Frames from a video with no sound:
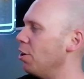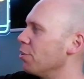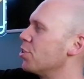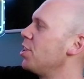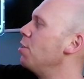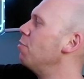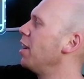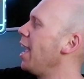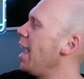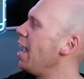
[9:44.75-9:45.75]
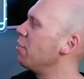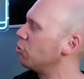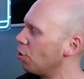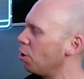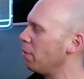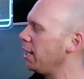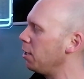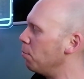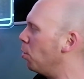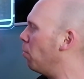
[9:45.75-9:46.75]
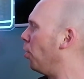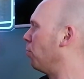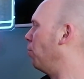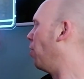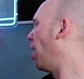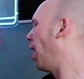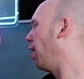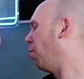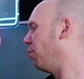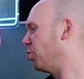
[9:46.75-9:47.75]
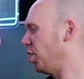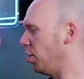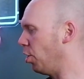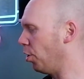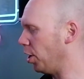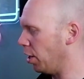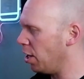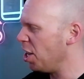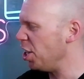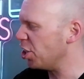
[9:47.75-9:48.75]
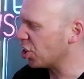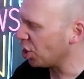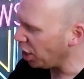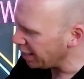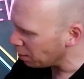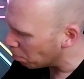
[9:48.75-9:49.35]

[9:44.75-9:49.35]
You've got the silver here, they're trying to make it more modern with that, and obviously you've got your, your sleek